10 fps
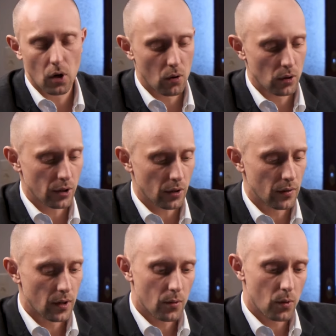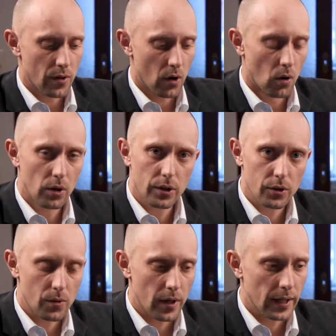holder with a holder
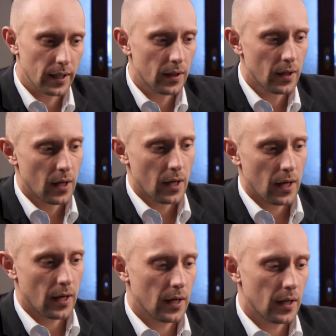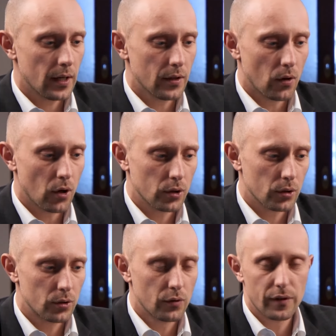tray in
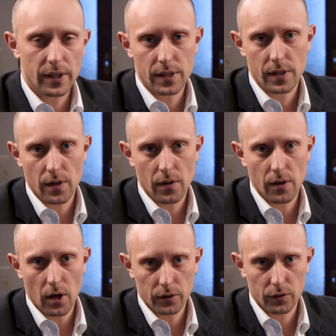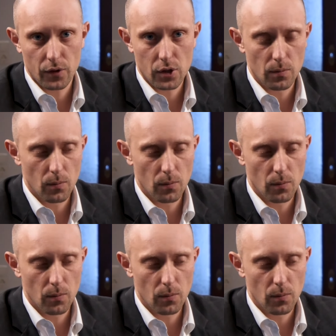order to fix the artificial